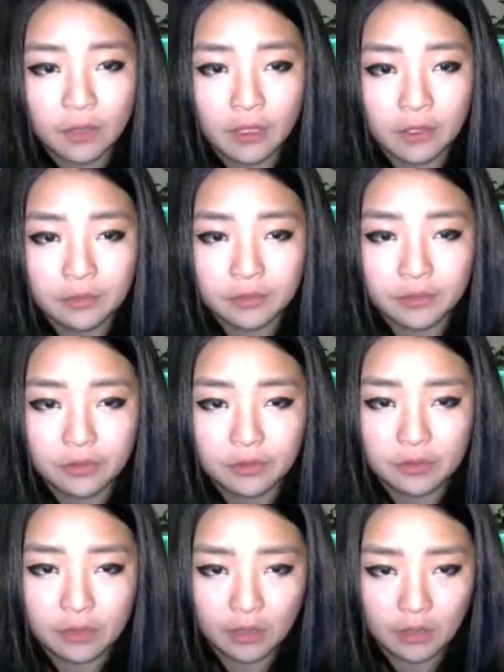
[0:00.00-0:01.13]
we are going to
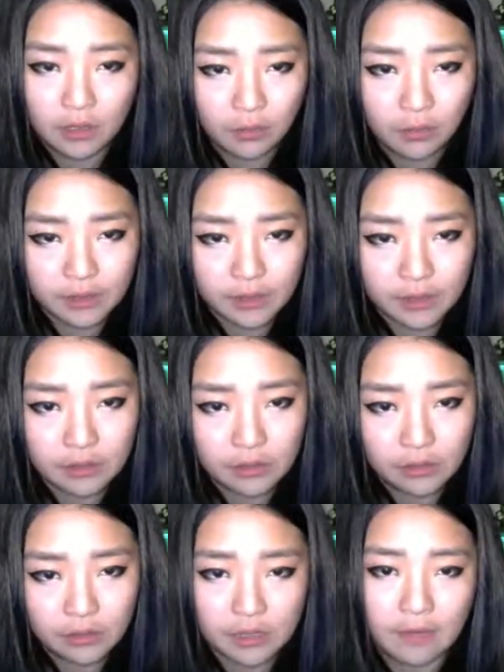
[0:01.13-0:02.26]
use equal sign to
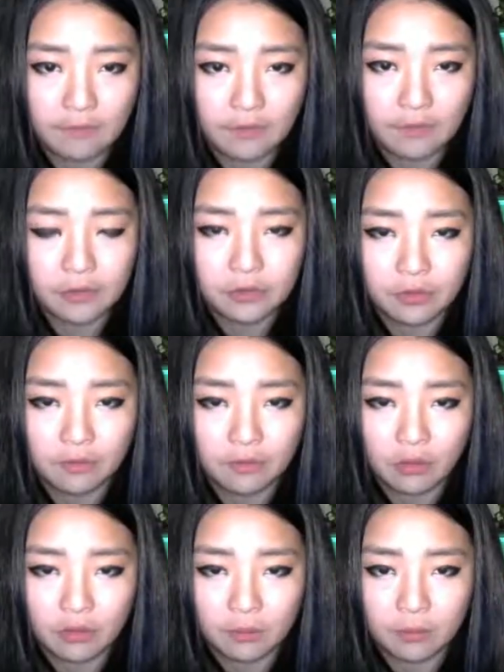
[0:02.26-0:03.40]
assign a value to a
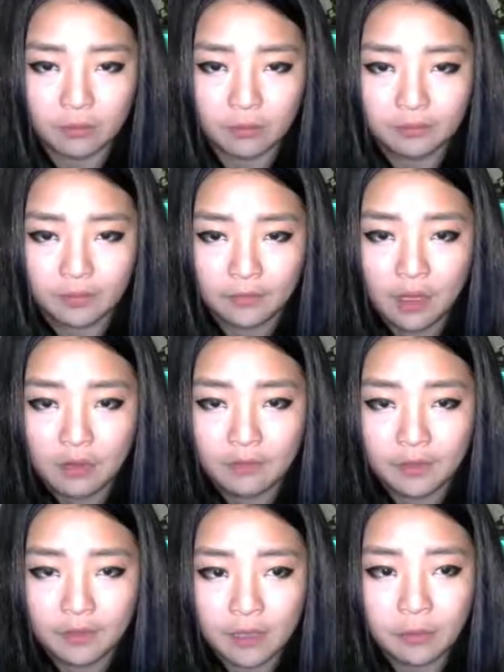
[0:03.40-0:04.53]
variable. For
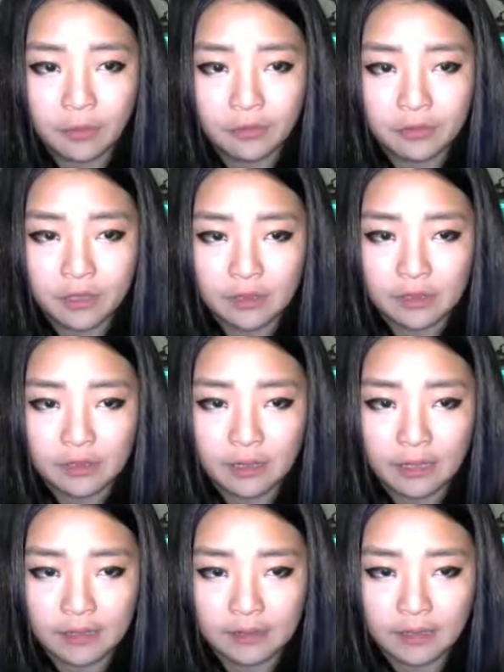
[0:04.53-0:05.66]
example, you can set
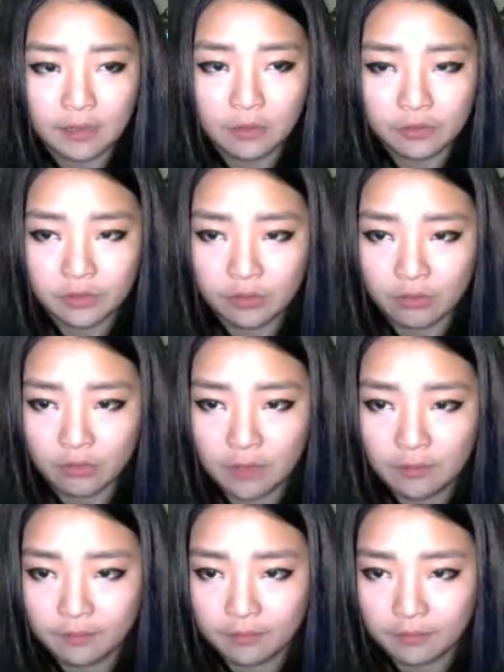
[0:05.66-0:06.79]
x equal to 3
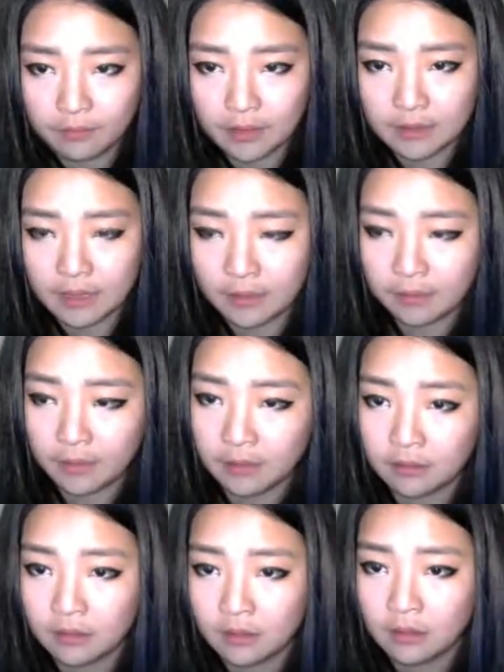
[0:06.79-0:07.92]
by
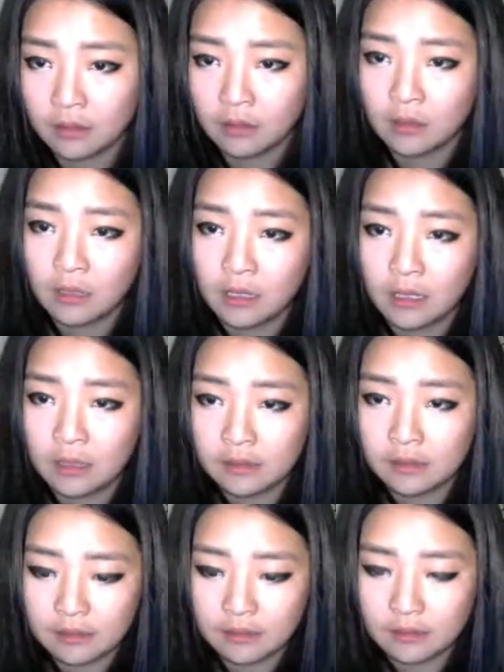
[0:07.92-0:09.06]
typing
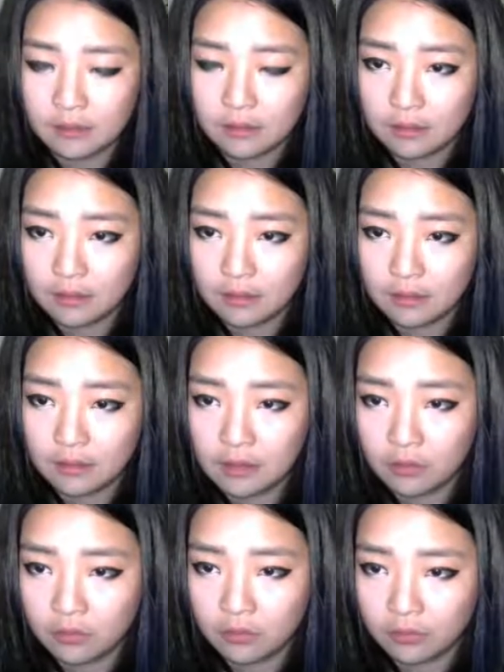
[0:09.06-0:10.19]
x
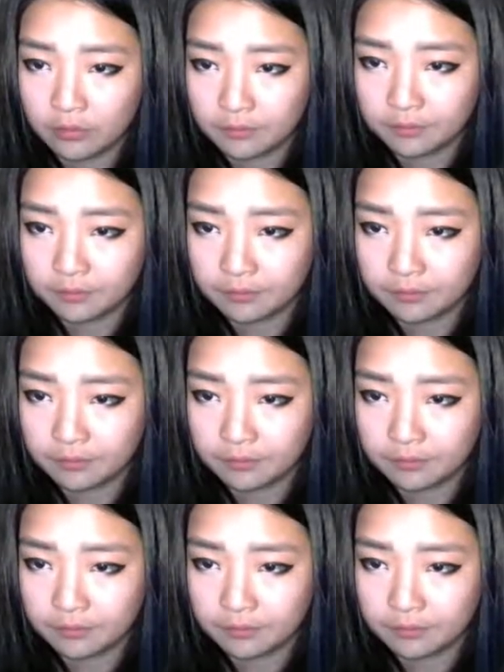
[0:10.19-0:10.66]
equal